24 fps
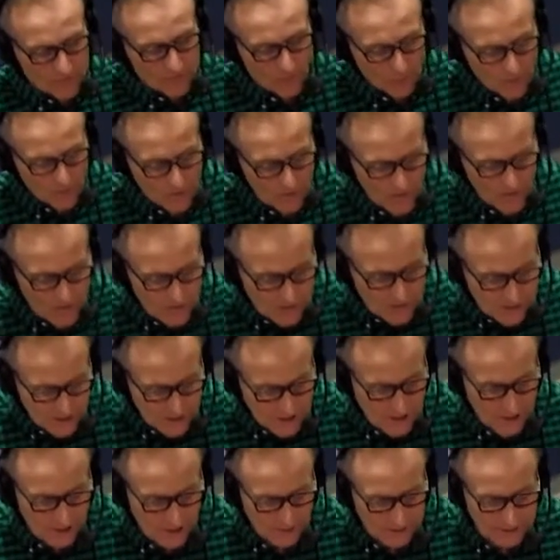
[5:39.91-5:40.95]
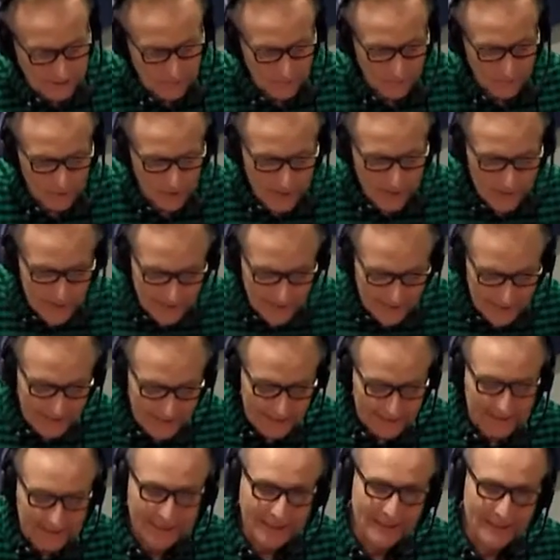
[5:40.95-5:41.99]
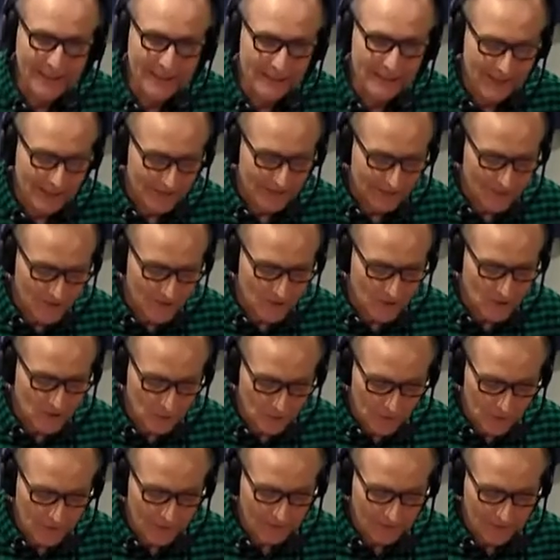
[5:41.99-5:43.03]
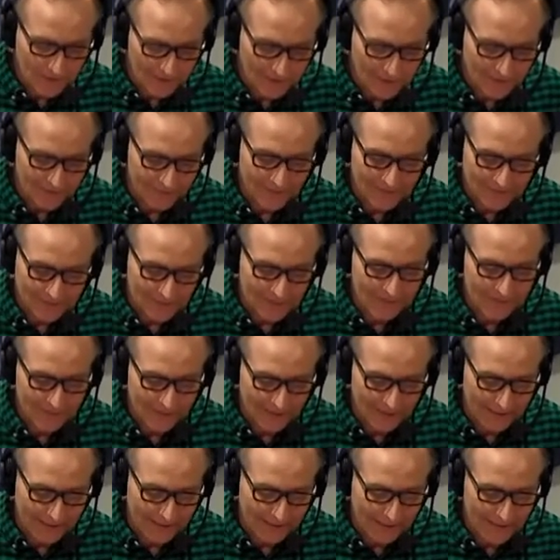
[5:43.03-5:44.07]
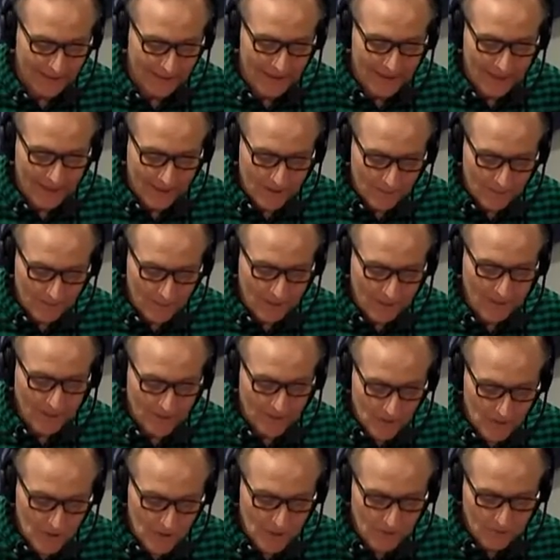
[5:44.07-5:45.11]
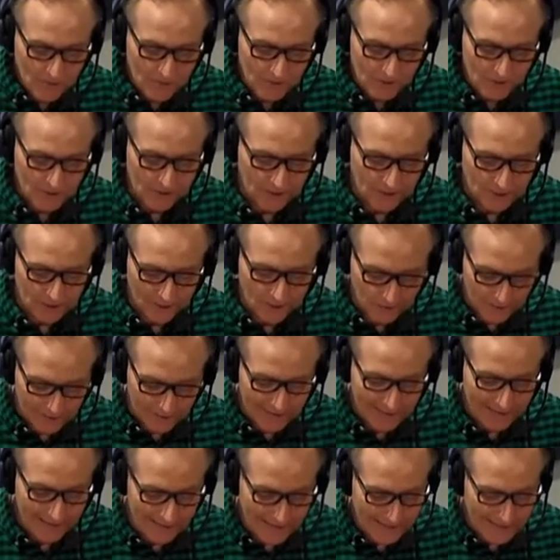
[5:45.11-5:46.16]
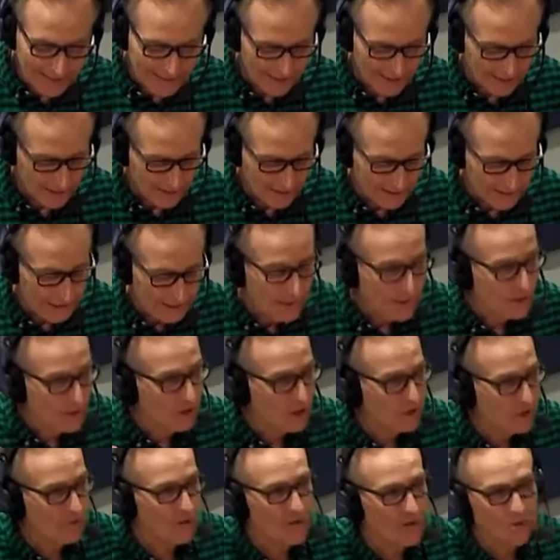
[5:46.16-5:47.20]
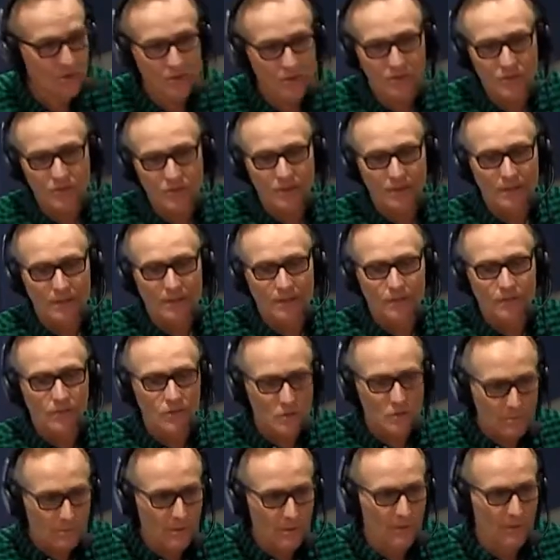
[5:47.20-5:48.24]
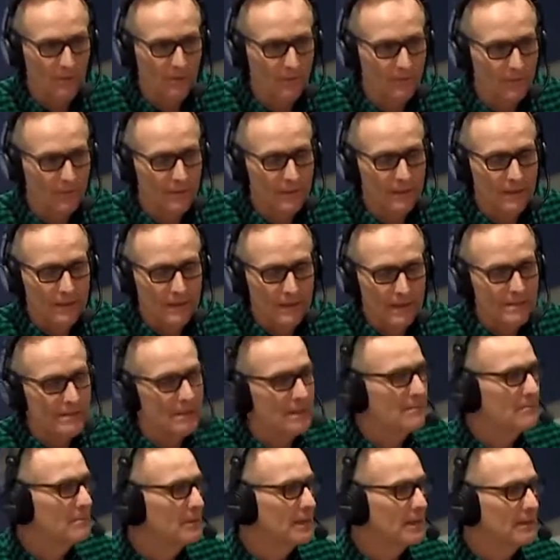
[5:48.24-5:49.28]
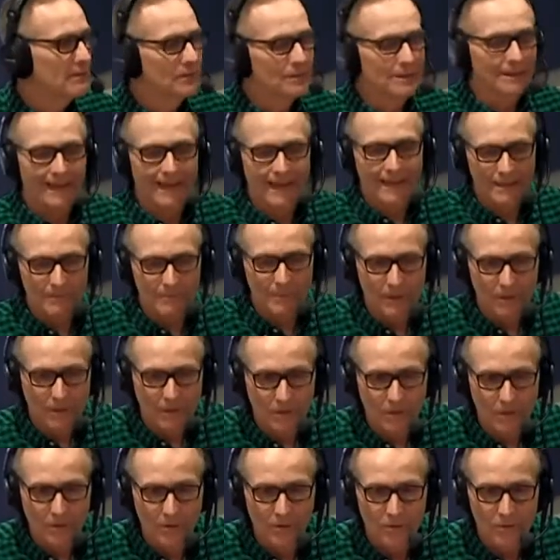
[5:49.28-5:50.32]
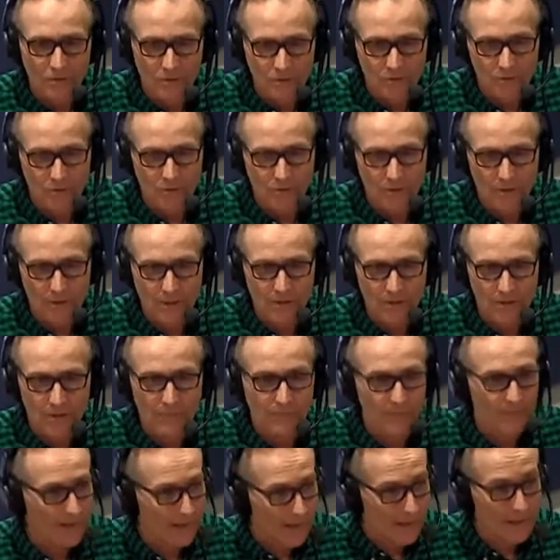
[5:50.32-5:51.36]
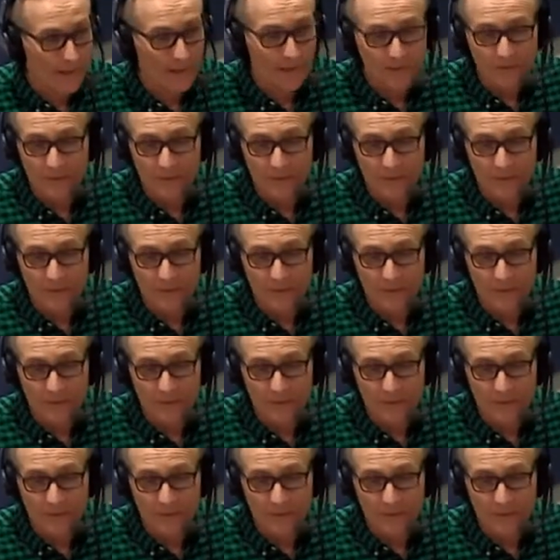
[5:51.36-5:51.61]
4 says, The tongue that brings healing is a tree of life. I love that. But a deceitful tongue or a lying tongue crushes the spirit. Has anybody ever lied about you and destroyed you? I know